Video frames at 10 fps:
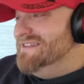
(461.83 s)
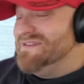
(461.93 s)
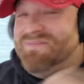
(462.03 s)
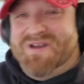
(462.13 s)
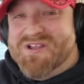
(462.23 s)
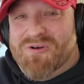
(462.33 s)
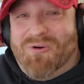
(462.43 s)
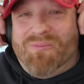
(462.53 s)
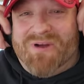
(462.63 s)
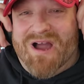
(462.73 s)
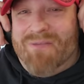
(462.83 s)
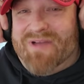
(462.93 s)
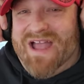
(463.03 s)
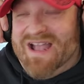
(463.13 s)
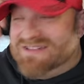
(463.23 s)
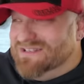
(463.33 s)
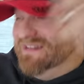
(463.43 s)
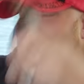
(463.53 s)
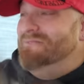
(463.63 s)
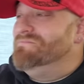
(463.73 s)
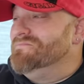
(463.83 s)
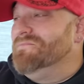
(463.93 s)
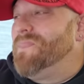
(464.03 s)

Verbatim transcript: is a pretty cool prop, actually.